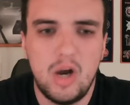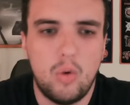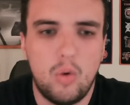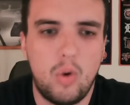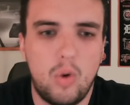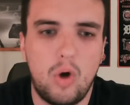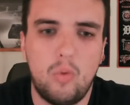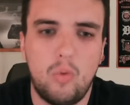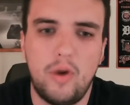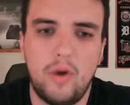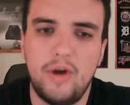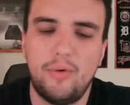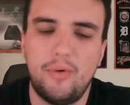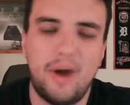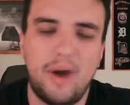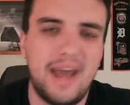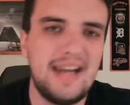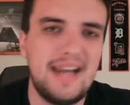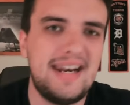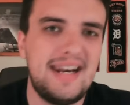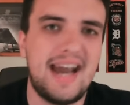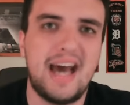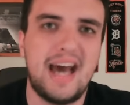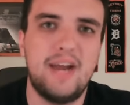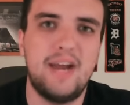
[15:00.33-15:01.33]
What went
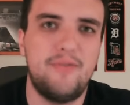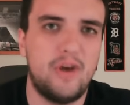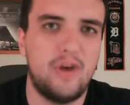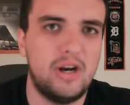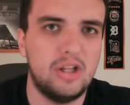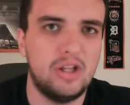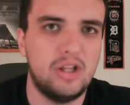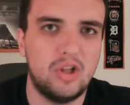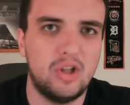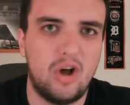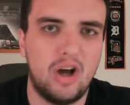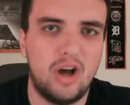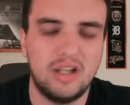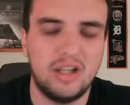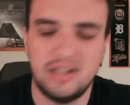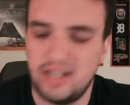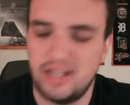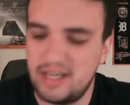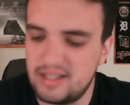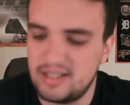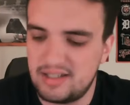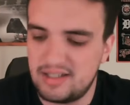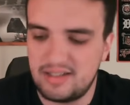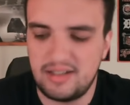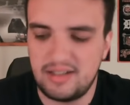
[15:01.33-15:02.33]
right, not a very long
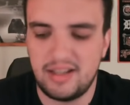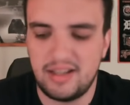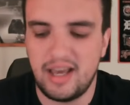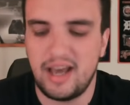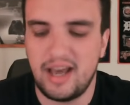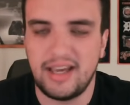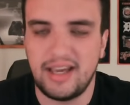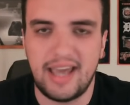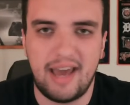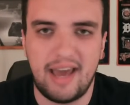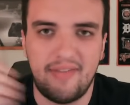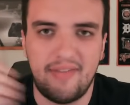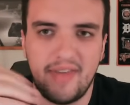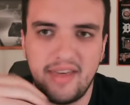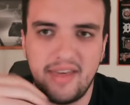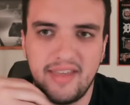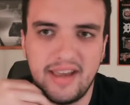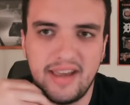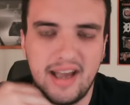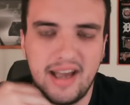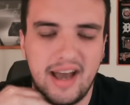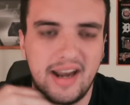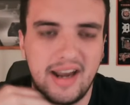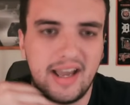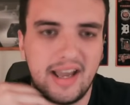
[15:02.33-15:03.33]
list. Again, they
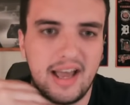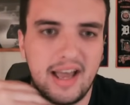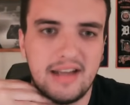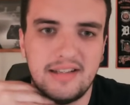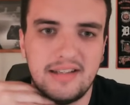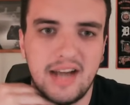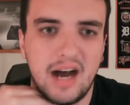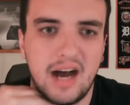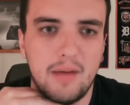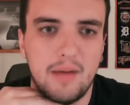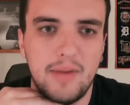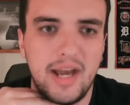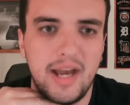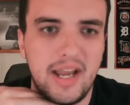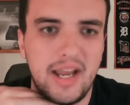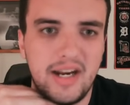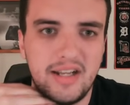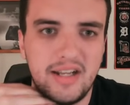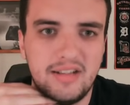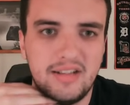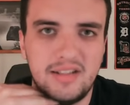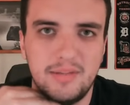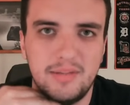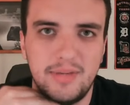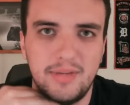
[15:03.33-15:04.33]
kind of got
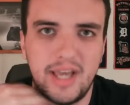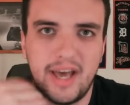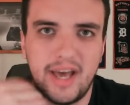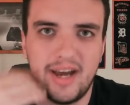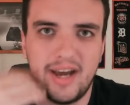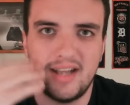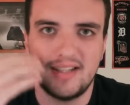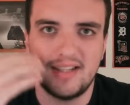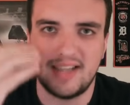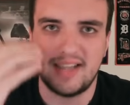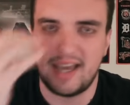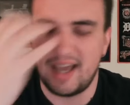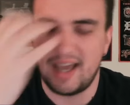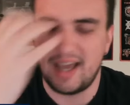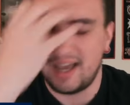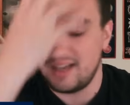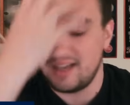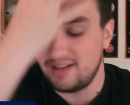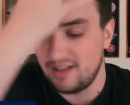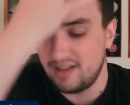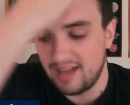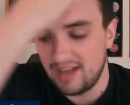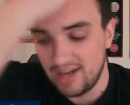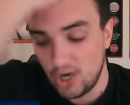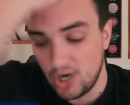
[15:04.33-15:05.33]
dominated, to be honest. I
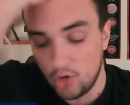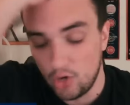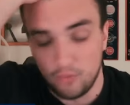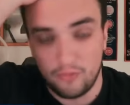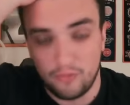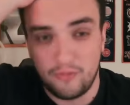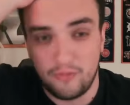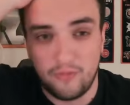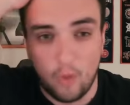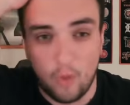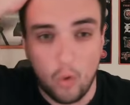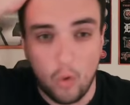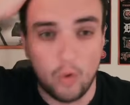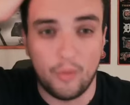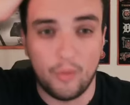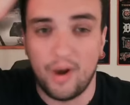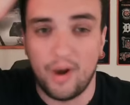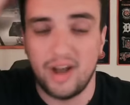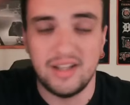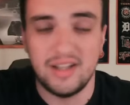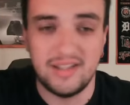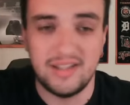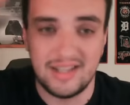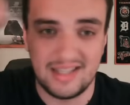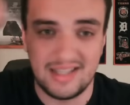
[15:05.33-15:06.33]
know four
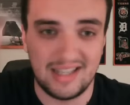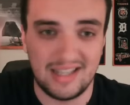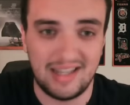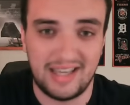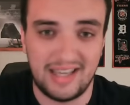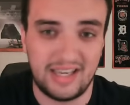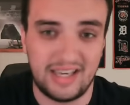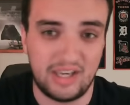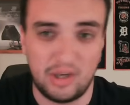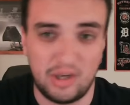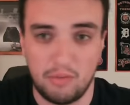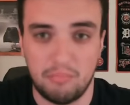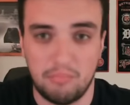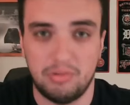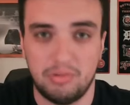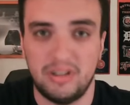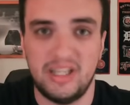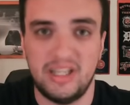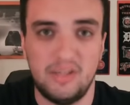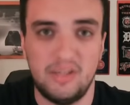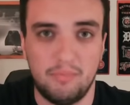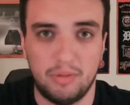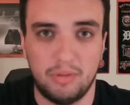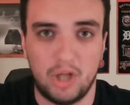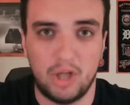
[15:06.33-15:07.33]
runs isn't like a
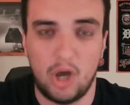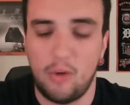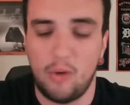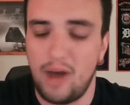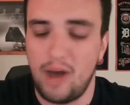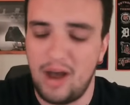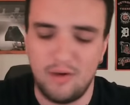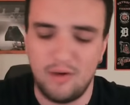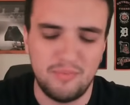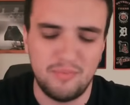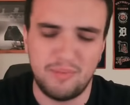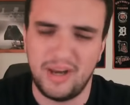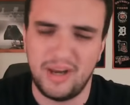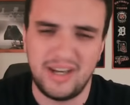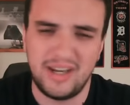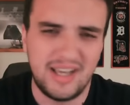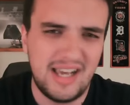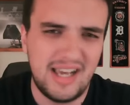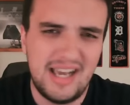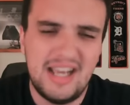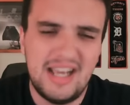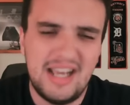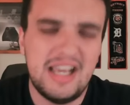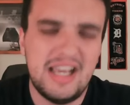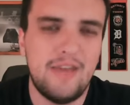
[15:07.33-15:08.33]
complete blowout, but
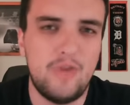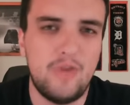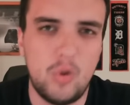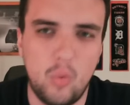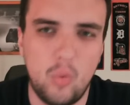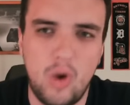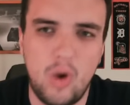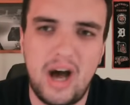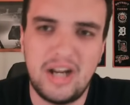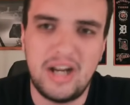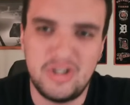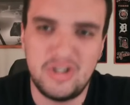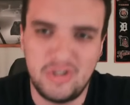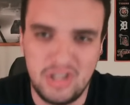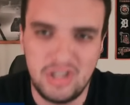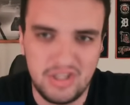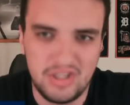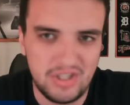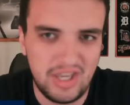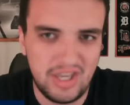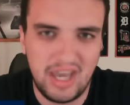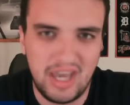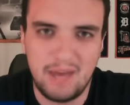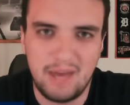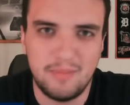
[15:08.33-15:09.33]
if you watch this
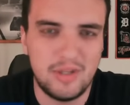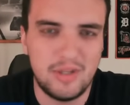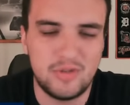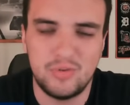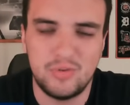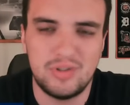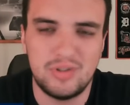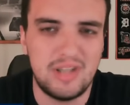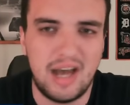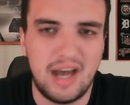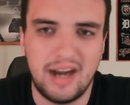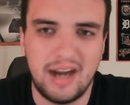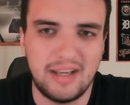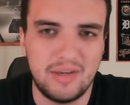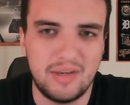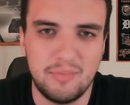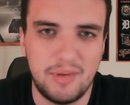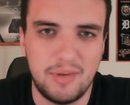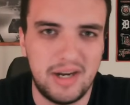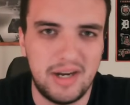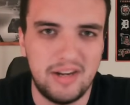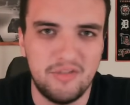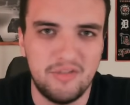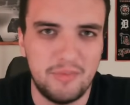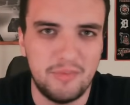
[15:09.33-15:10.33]
game, this was not a
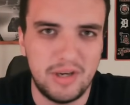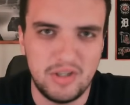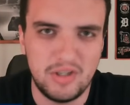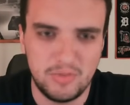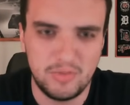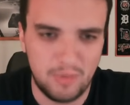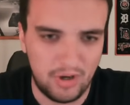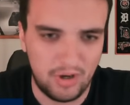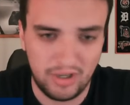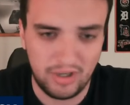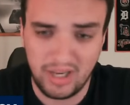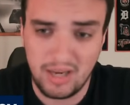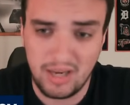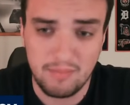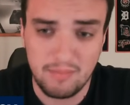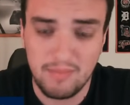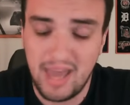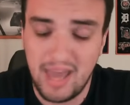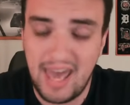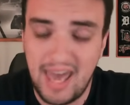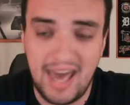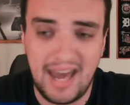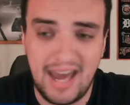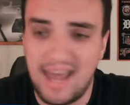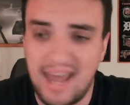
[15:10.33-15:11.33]
competitive baseball game
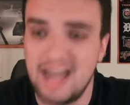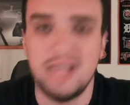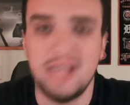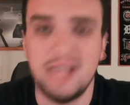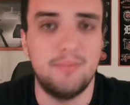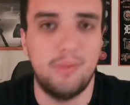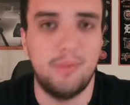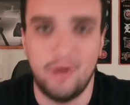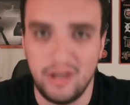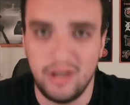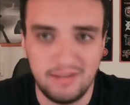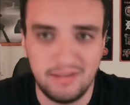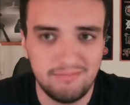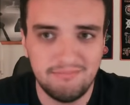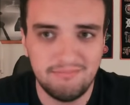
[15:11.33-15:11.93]
at any point.